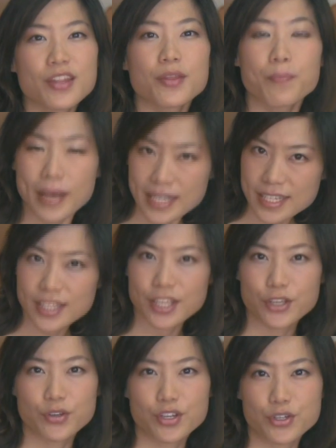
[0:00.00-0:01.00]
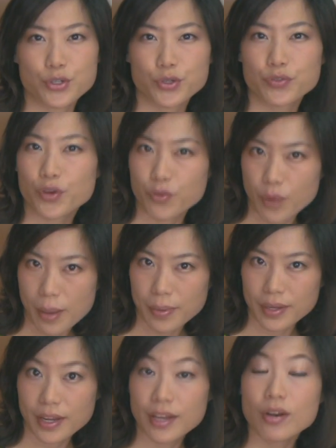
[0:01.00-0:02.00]
The best thing you can do for your
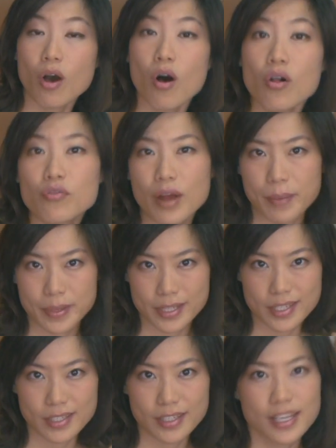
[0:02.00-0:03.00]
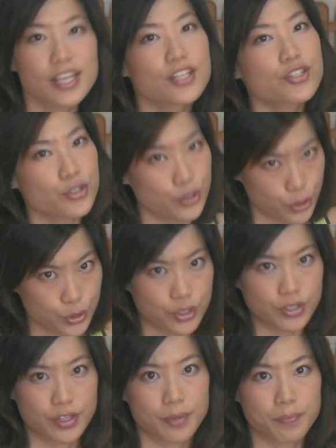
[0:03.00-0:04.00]
rabbit, and all rabbits, is to
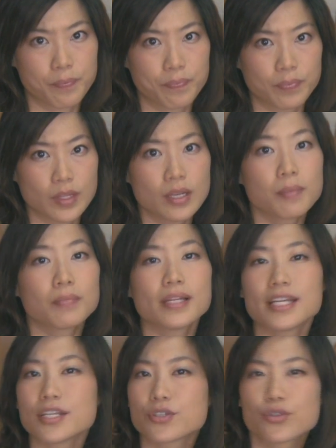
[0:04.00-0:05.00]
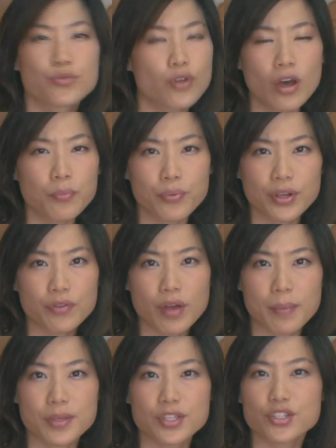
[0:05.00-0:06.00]
neuter them. Please do not breed
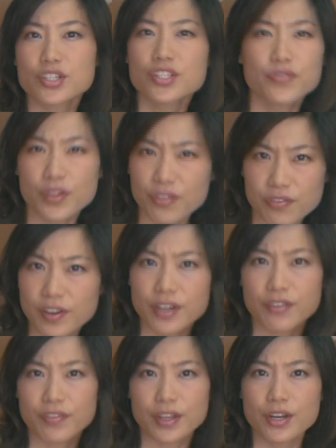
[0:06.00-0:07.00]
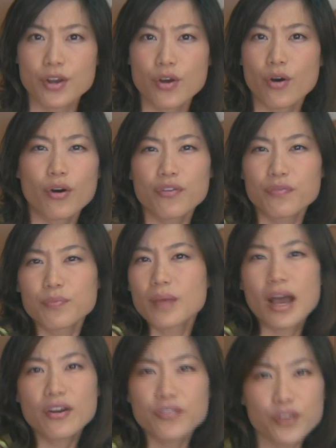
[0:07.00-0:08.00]
rabbits just for the fun of it or
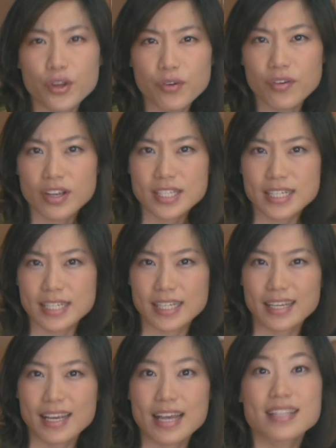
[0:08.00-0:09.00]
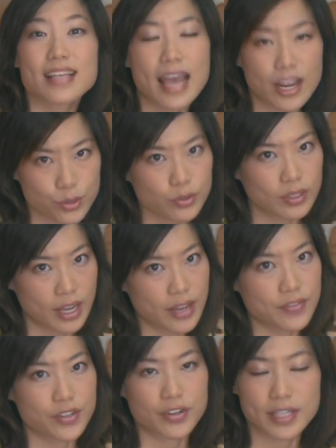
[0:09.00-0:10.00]
out of curiosity, as actual
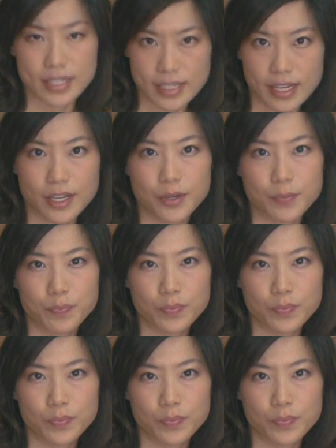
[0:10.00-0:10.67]
lives are at stake.